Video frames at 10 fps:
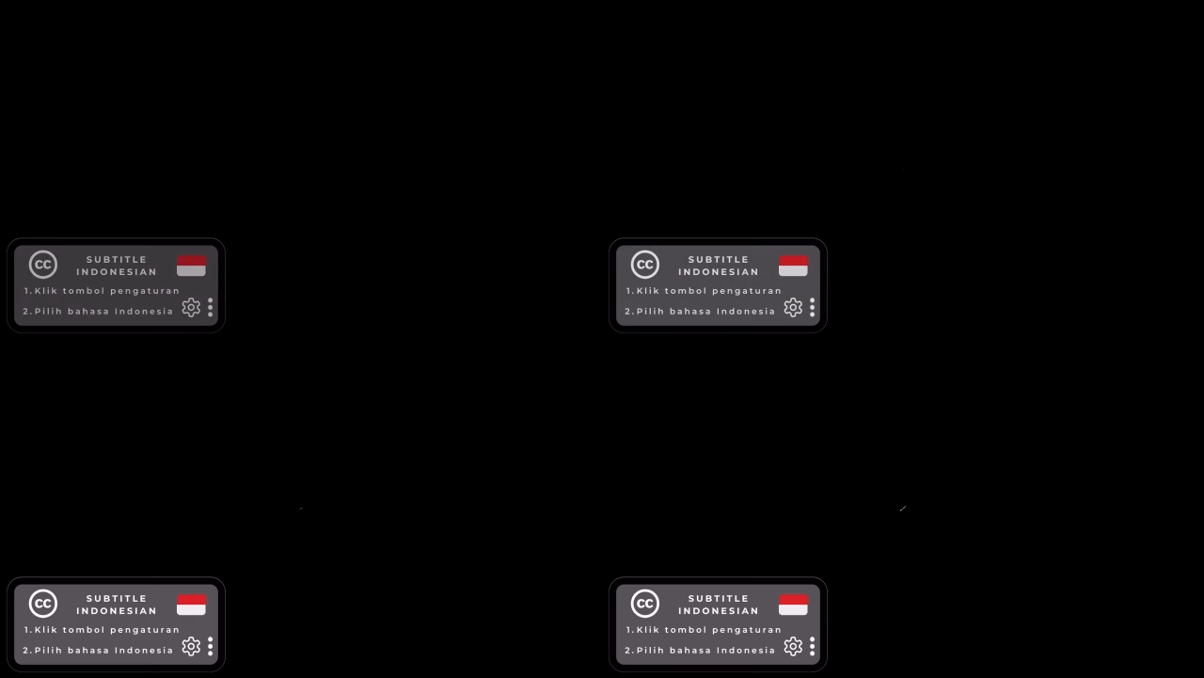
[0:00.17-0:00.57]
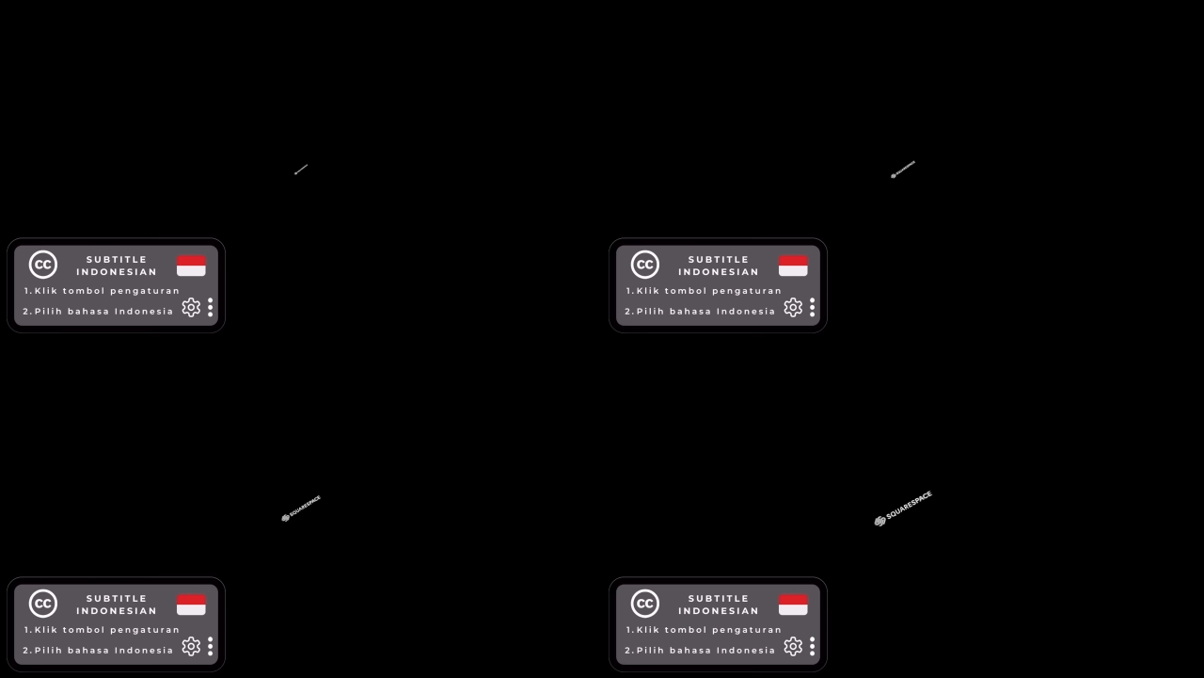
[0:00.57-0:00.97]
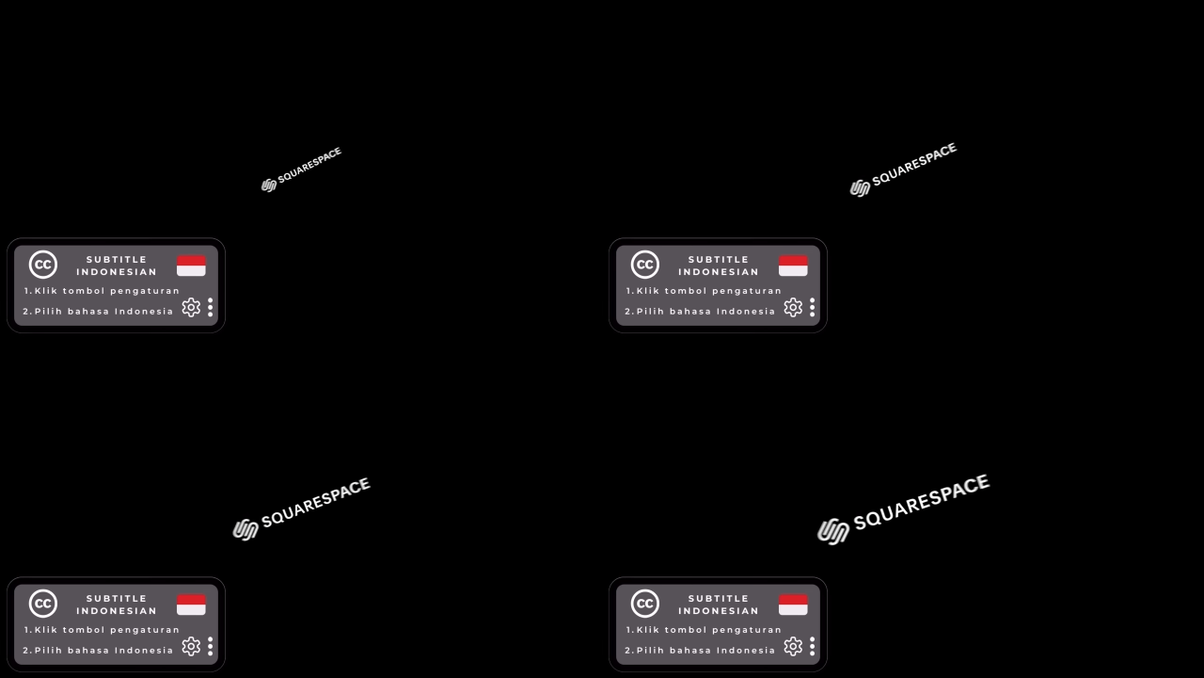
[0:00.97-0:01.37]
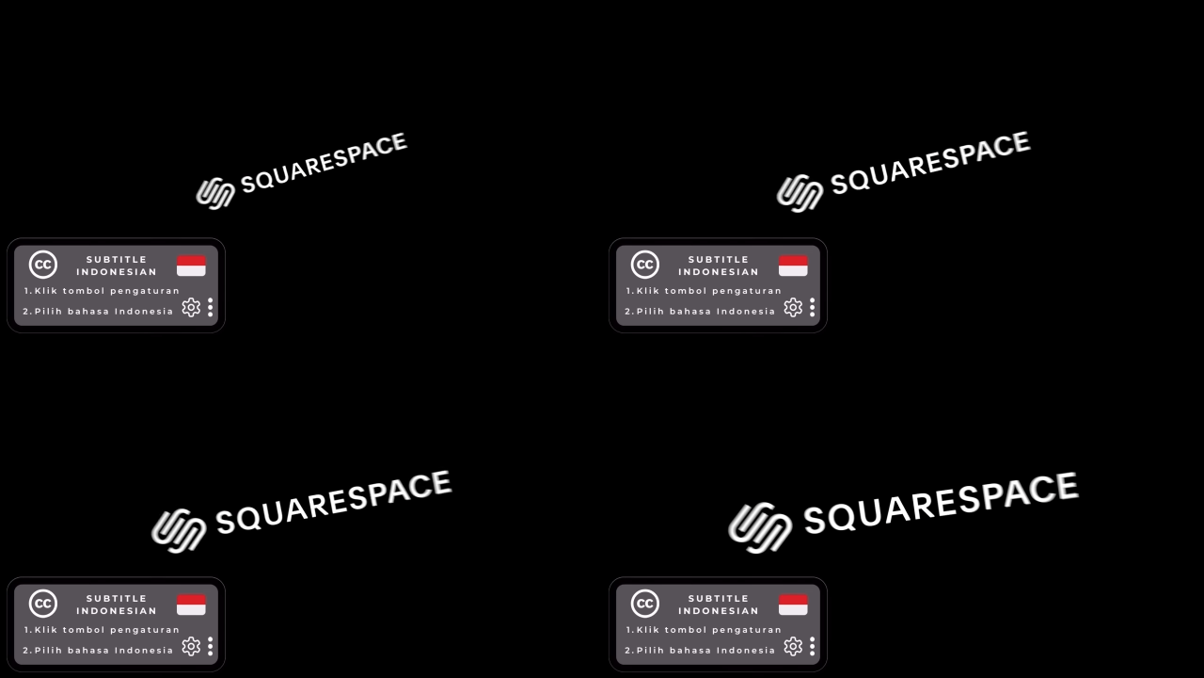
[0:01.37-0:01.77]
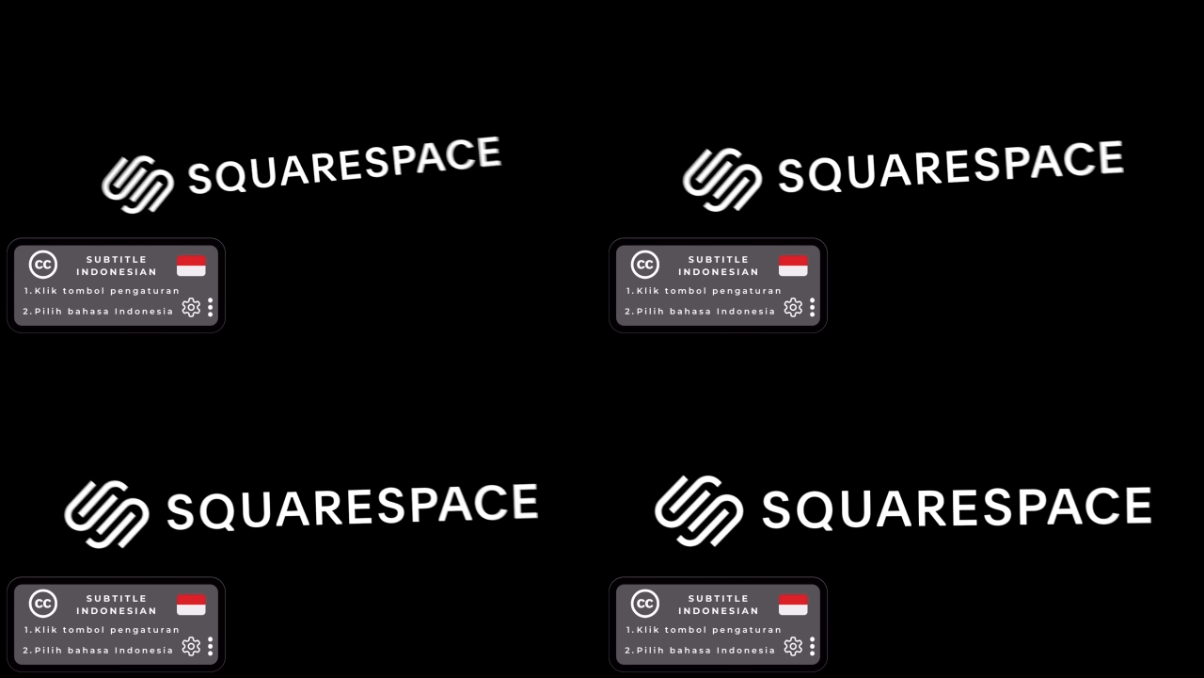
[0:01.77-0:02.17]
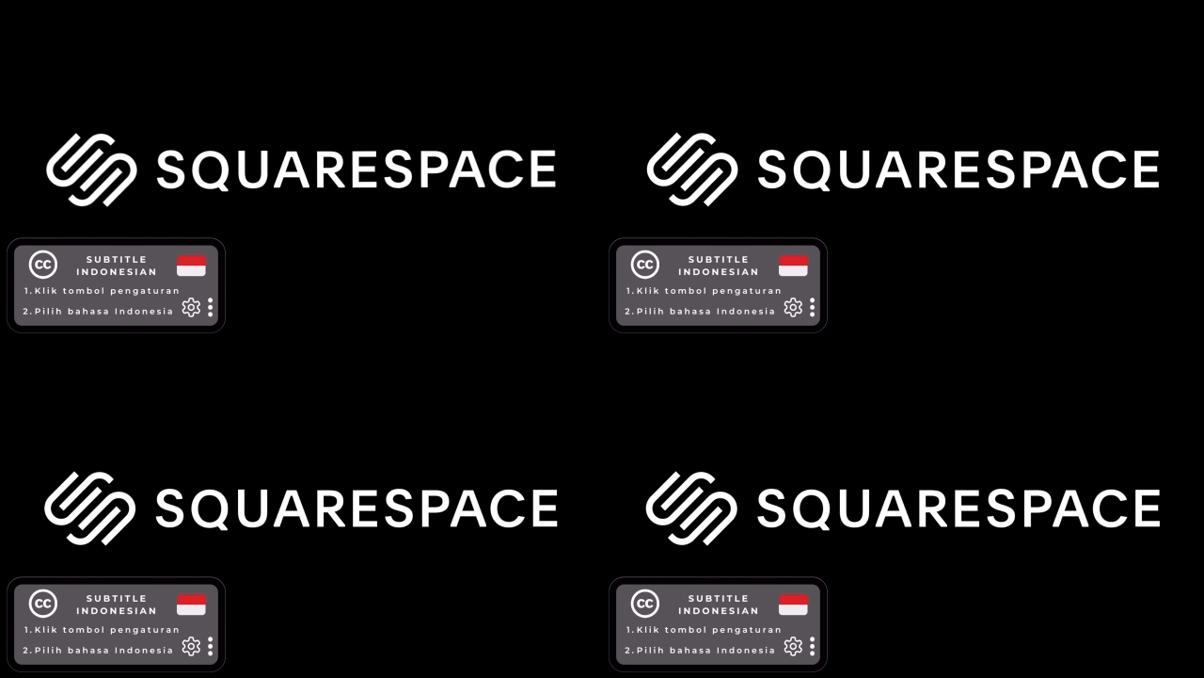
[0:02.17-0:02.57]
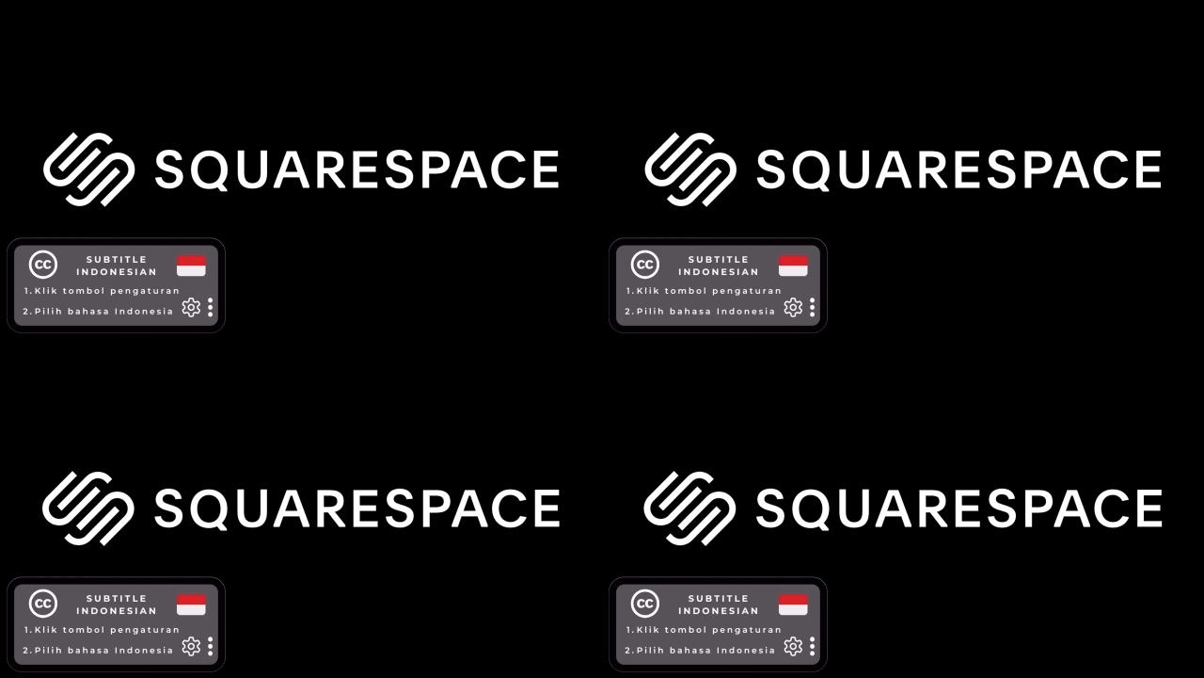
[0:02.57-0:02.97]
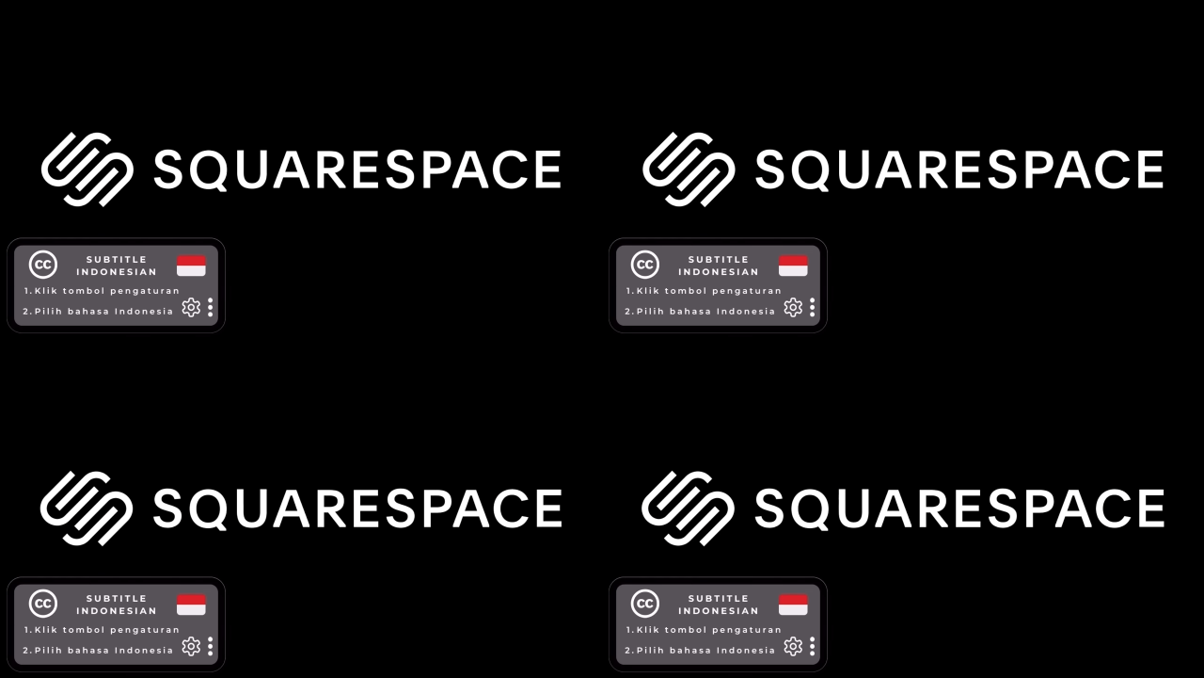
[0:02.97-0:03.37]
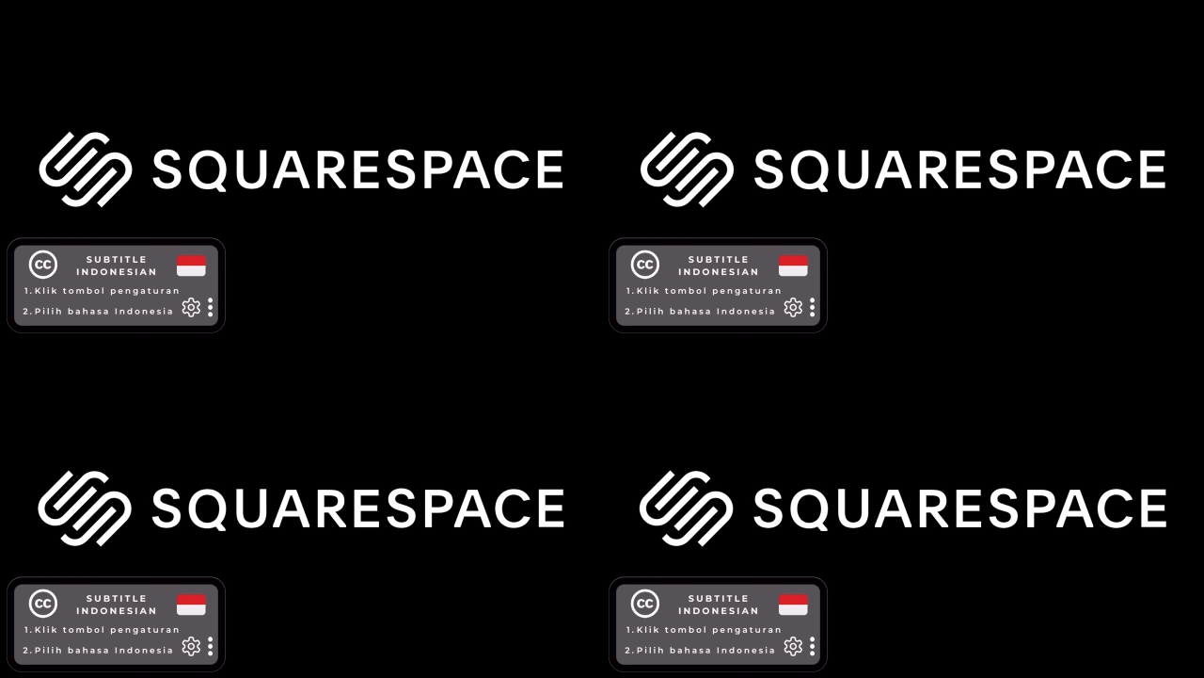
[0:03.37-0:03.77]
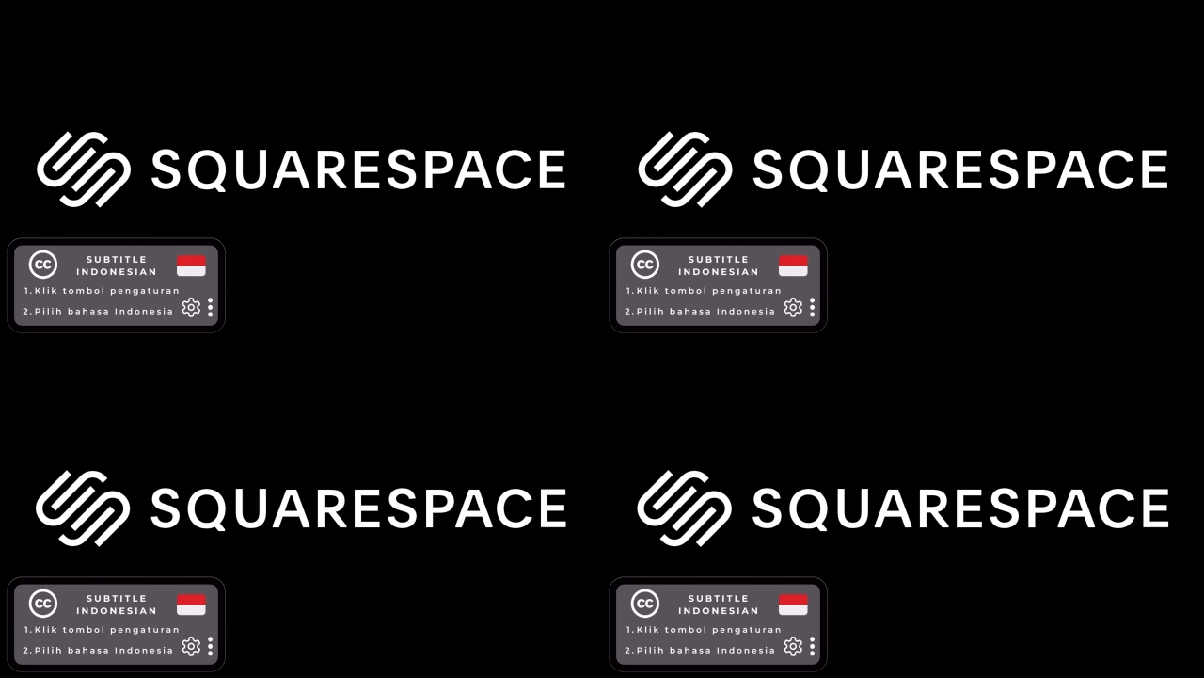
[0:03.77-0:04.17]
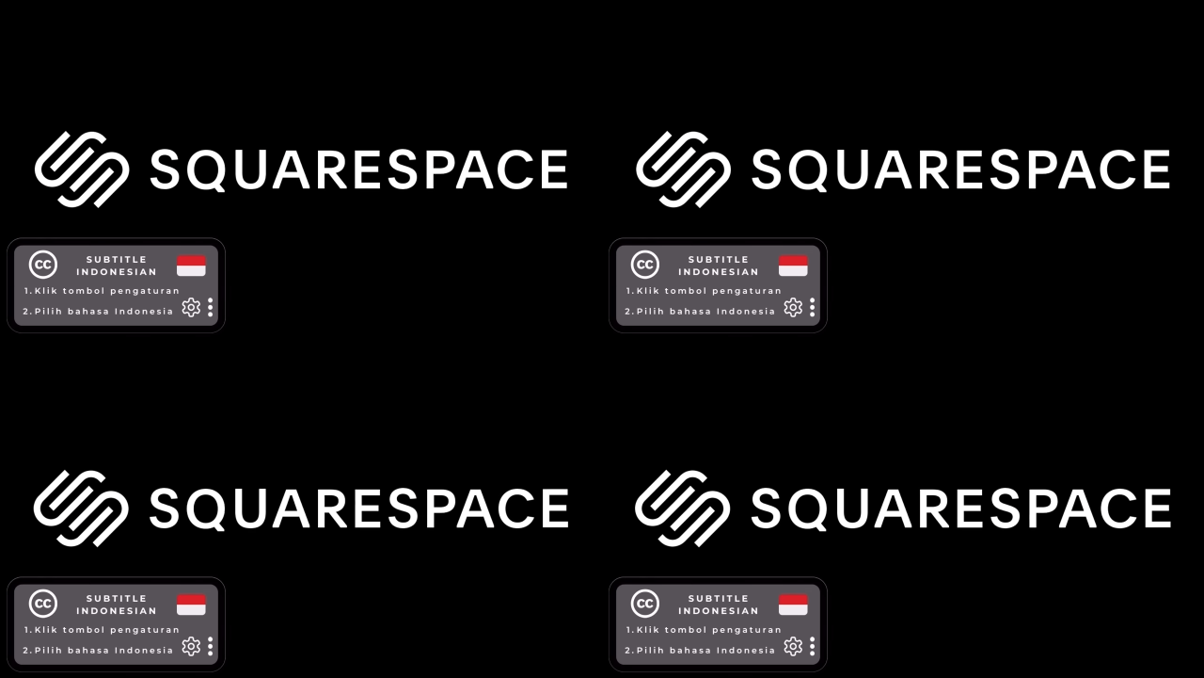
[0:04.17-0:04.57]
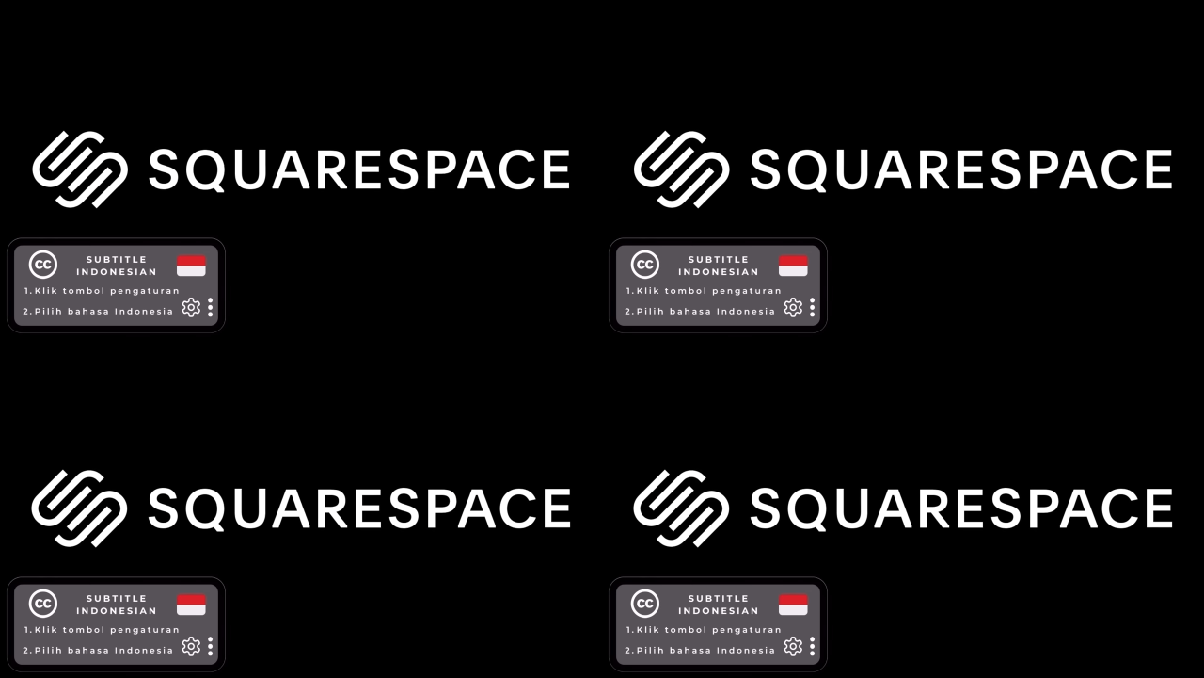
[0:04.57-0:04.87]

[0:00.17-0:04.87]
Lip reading: No face is visible, so there are no lips to read.